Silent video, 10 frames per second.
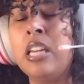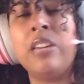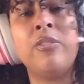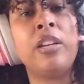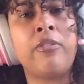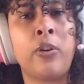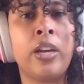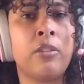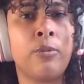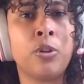Even if you're
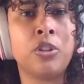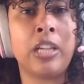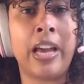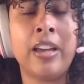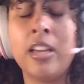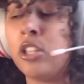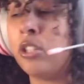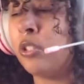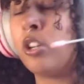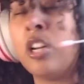in a wheelchair,
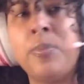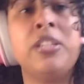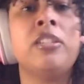you're going to be